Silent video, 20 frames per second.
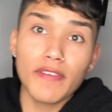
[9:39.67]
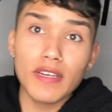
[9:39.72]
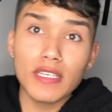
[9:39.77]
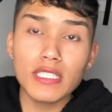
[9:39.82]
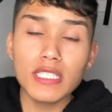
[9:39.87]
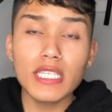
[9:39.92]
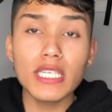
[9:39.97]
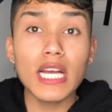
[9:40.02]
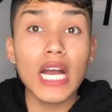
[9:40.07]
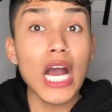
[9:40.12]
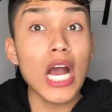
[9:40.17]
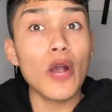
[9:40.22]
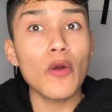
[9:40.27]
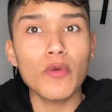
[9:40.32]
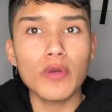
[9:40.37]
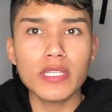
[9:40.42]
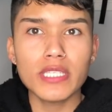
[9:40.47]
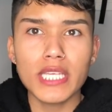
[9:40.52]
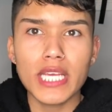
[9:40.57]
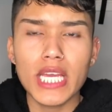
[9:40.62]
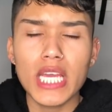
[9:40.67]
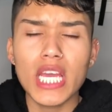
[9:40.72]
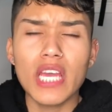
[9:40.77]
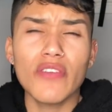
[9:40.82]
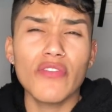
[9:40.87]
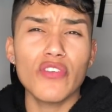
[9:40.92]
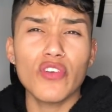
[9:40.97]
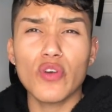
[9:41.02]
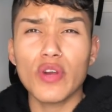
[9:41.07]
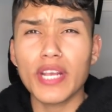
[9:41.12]
First thing I will say,
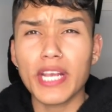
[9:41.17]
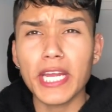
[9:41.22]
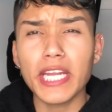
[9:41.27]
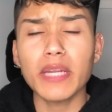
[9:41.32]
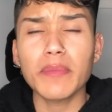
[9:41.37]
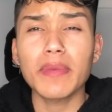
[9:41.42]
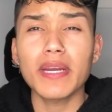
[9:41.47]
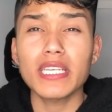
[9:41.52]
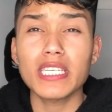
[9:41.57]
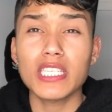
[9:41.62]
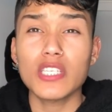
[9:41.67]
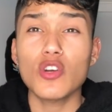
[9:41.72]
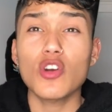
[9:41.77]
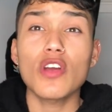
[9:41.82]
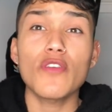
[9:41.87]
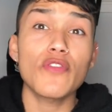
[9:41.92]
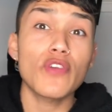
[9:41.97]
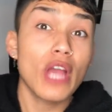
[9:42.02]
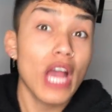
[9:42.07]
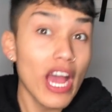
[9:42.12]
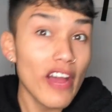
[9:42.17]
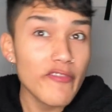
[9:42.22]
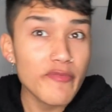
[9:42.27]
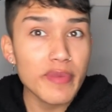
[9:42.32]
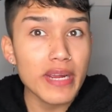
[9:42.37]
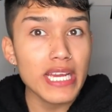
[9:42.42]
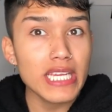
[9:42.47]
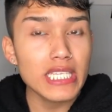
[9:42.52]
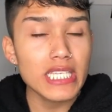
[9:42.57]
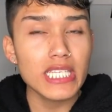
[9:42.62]
if you are getting braces or if you have
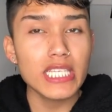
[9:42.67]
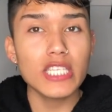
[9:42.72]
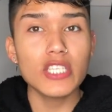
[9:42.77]
braces,